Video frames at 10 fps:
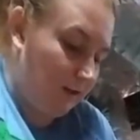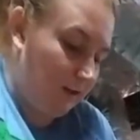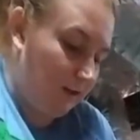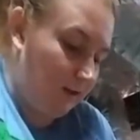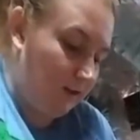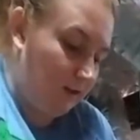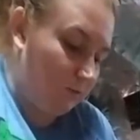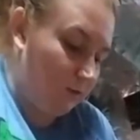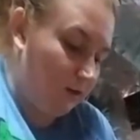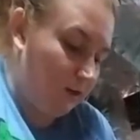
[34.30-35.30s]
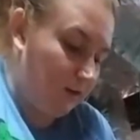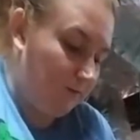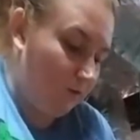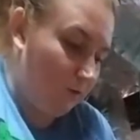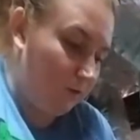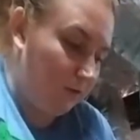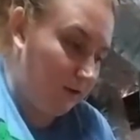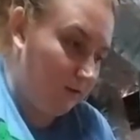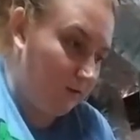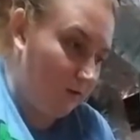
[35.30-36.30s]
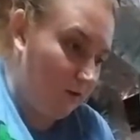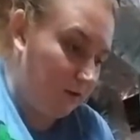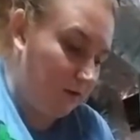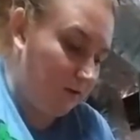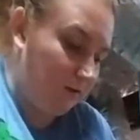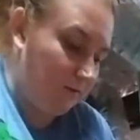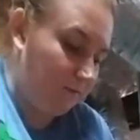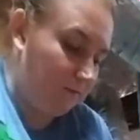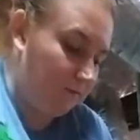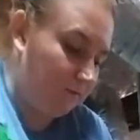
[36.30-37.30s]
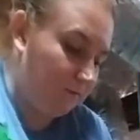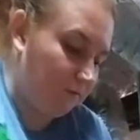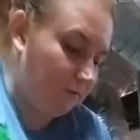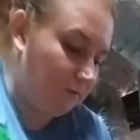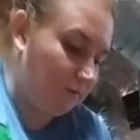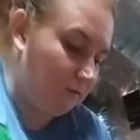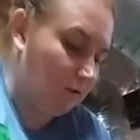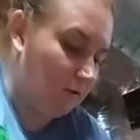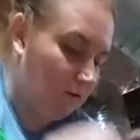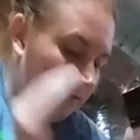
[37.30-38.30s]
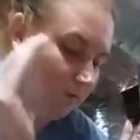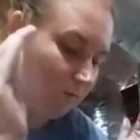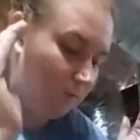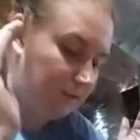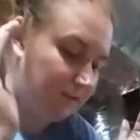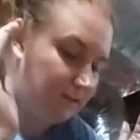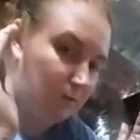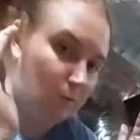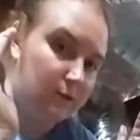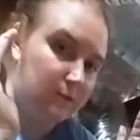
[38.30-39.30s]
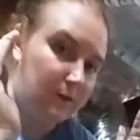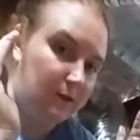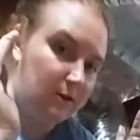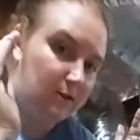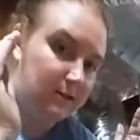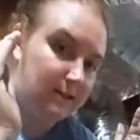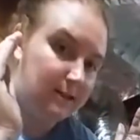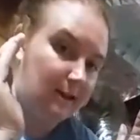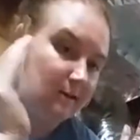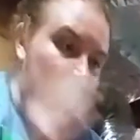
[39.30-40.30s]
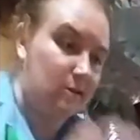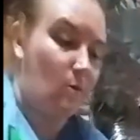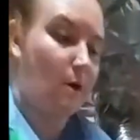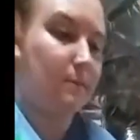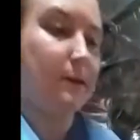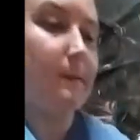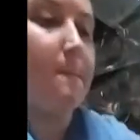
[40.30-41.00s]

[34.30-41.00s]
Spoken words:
And when I've held it long enough, with its wheel spinning, you can see now it's not wobbling.